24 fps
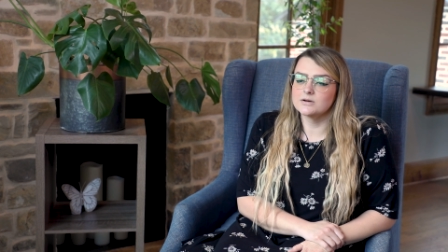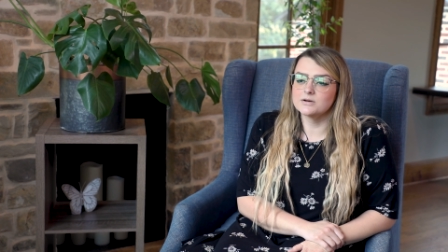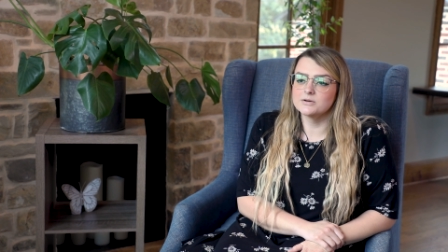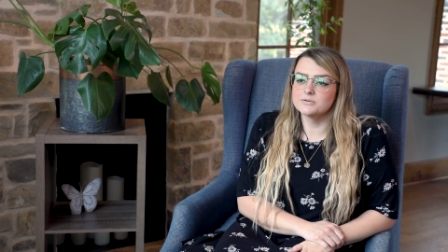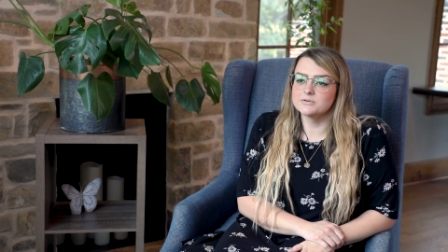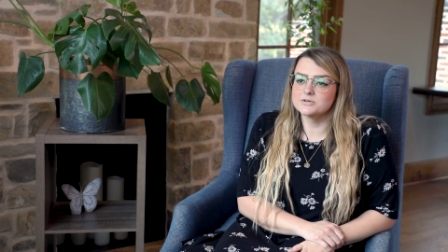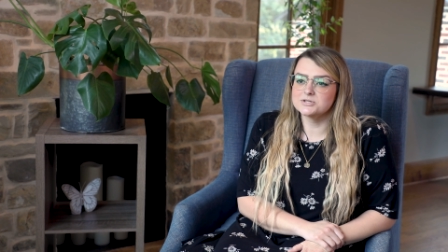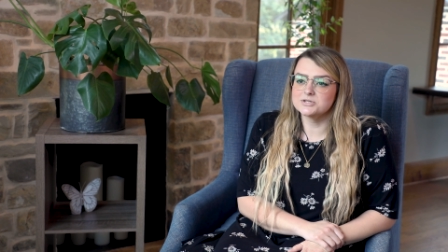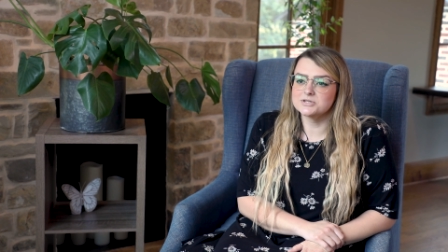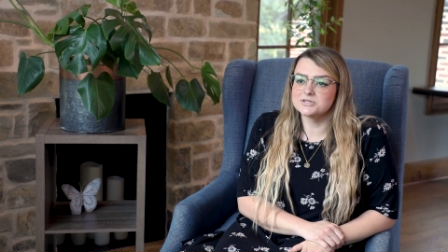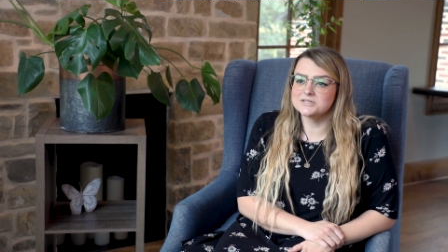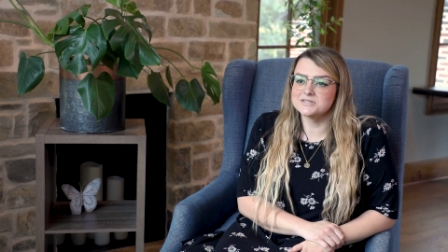don't
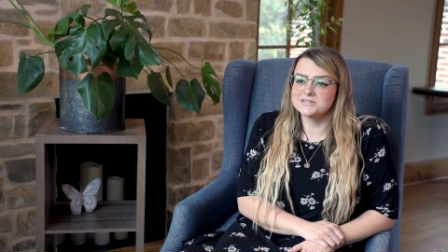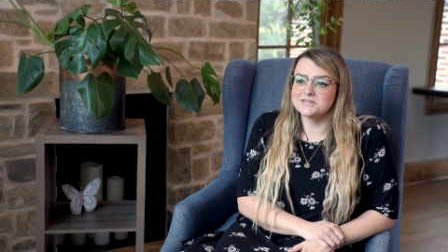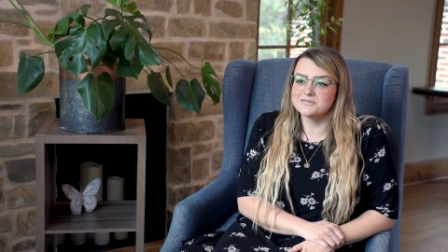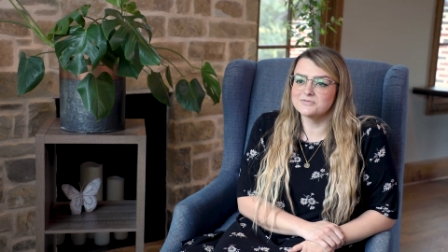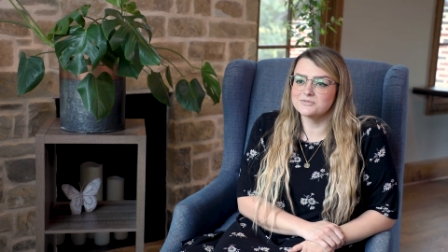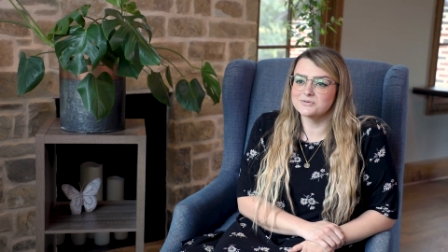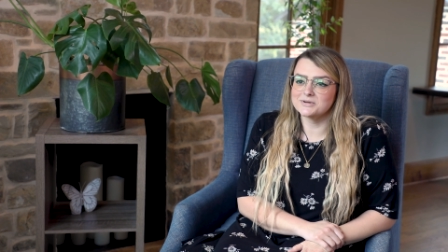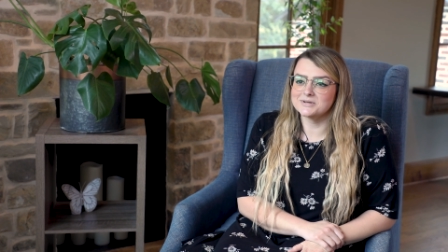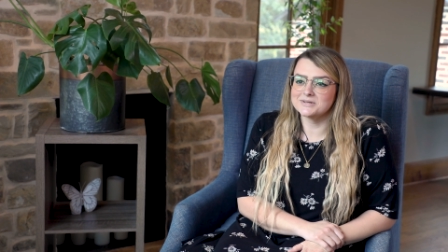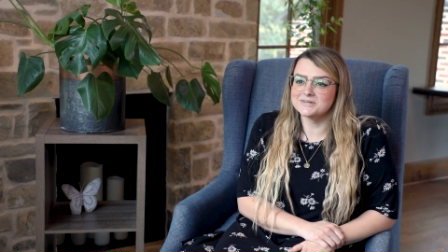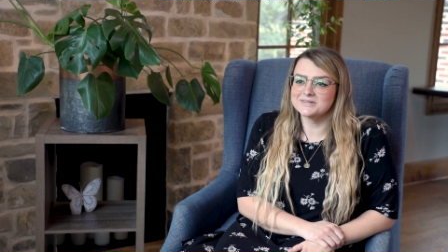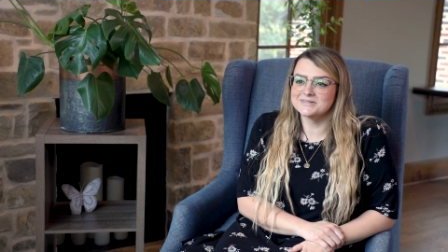know—it's just
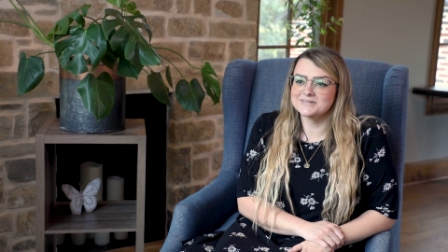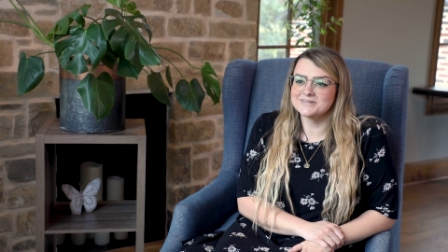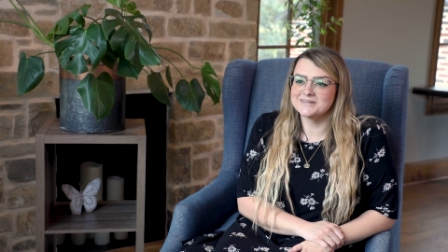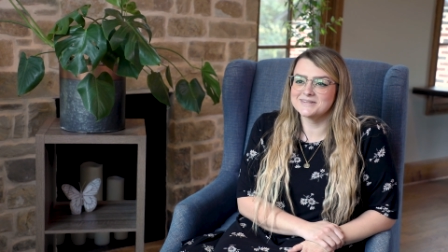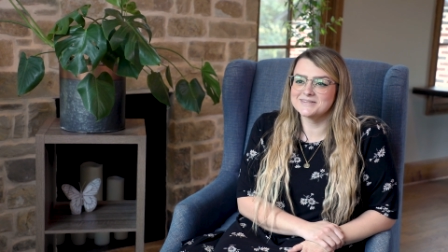different.